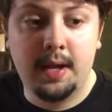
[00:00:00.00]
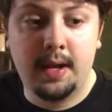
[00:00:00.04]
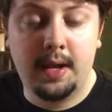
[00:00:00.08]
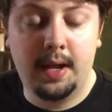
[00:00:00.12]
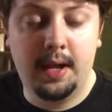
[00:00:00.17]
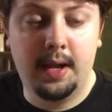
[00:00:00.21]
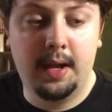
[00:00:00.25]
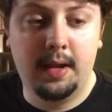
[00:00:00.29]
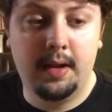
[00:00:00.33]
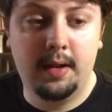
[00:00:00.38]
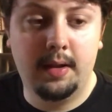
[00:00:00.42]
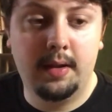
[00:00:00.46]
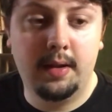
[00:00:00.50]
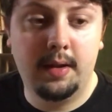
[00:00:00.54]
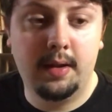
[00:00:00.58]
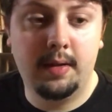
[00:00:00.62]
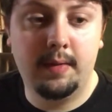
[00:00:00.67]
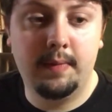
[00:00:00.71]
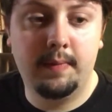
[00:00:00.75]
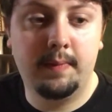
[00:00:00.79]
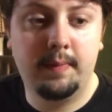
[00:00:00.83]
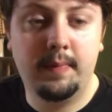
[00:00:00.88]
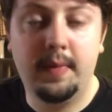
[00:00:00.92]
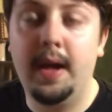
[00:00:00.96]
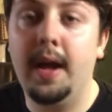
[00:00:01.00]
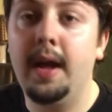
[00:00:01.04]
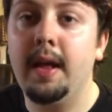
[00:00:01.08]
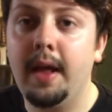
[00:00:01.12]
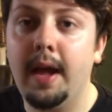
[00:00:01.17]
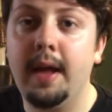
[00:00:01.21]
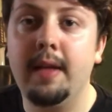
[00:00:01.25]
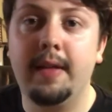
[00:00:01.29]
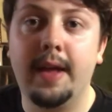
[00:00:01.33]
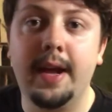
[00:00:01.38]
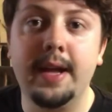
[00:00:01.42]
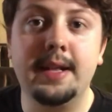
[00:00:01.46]
And
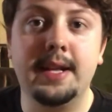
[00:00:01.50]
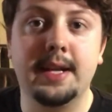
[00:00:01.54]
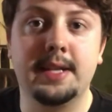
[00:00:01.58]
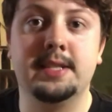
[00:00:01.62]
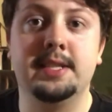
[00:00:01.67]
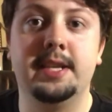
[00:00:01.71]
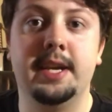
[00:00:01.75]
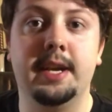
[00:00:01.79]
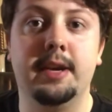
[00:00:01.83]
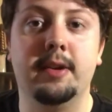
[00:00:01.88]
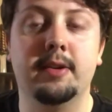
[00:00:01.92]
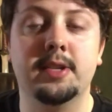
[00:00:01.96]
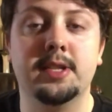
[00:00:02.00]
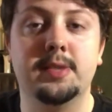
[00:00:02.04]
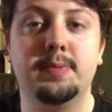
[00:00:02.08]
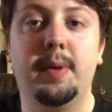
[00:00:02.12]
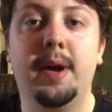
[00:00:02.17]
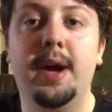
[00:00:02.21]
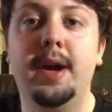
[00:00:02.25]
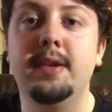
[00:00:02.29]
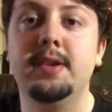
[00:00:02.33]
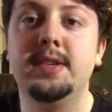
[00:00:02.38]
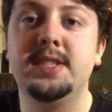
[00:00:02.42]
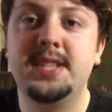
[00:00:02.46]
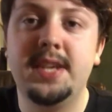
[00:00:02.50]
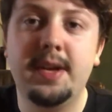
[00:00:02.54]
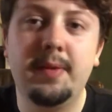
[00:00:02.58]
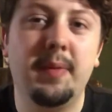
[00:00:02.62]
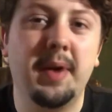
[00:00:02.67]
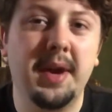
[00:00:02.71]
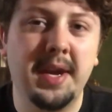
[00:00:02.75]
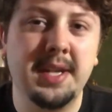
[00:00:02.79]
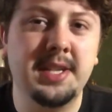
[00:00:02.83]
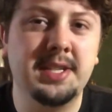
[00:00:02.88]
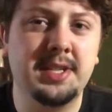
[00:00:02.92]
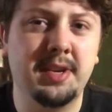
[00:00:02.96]
I like that sequence, but I understand
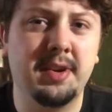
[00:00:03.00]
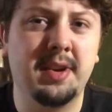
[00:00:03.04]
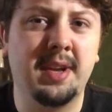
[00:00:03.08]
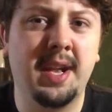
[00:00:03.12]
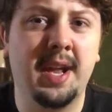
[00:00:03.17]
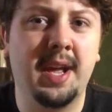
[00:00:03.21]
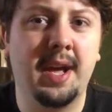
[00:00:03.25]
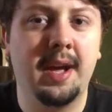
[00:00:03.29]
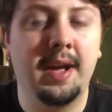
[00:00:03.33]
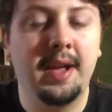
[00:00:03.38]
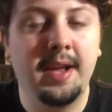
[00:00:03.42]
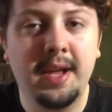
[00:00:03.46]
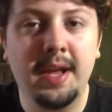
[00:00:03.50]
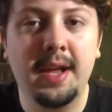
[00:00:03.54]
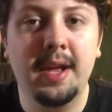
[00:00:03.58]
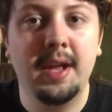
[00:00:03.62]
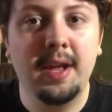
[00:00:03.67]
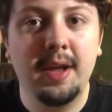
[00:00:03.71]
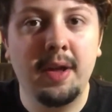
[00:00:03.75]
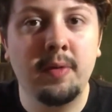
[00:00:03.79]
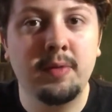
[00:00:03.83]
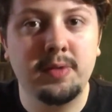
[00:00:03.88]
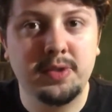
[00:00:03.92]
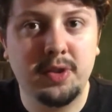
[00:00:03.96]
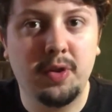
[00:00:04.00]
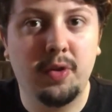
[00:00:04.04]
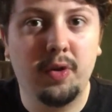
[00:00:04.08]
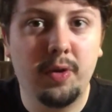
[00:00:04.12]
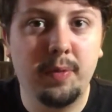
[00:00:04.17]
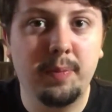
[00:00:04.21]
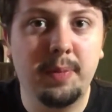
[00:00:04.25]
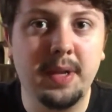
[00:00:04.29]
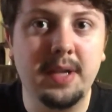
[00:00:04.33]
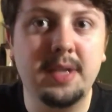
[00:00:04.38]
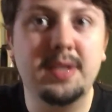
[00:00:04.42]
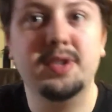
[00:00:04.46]
why he took it out. It was a
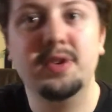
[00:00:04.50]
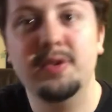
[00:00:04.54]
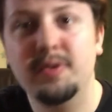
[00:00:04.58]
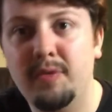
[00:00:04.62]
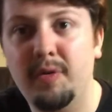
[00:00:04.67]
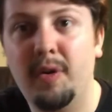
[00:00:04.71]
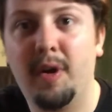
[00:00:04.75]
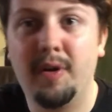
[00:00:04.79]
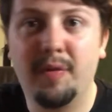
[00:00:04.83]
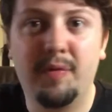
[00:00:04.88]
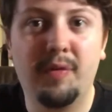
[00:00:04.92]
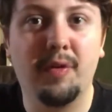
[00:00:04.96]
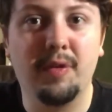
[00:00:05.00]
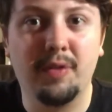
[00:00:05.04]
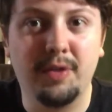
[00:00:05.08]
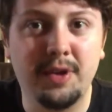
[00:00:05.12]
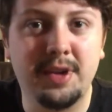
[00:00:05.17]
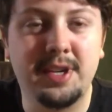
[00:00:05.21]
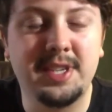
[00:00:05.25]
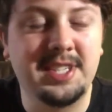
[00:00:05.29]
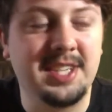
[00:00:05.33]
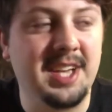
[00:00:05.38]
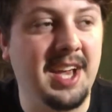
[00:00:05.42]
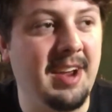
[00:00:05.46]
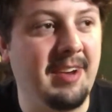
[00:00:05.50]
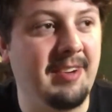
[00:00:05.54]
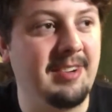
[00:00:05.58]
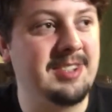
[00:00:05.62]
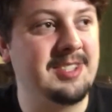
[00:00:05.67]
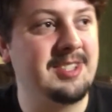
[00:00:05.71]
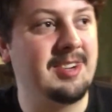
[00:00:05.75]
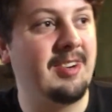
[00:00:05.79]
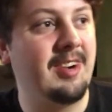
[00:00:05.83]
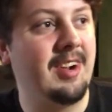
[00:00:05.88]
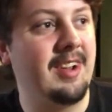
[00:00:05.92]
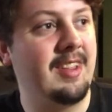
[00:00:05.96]
little bit too far for Luke's
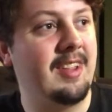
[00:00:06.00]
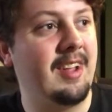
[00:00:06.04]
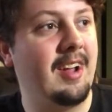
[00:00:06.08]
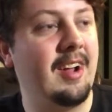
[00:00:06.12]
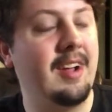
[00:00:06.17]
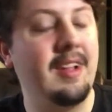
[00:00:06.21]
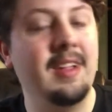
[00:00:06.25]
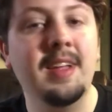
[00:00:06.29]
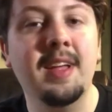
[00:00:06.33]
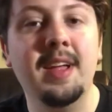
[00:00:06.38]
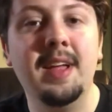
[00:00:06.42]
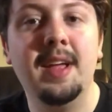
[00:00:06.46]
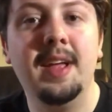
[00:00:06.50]
character, I thought.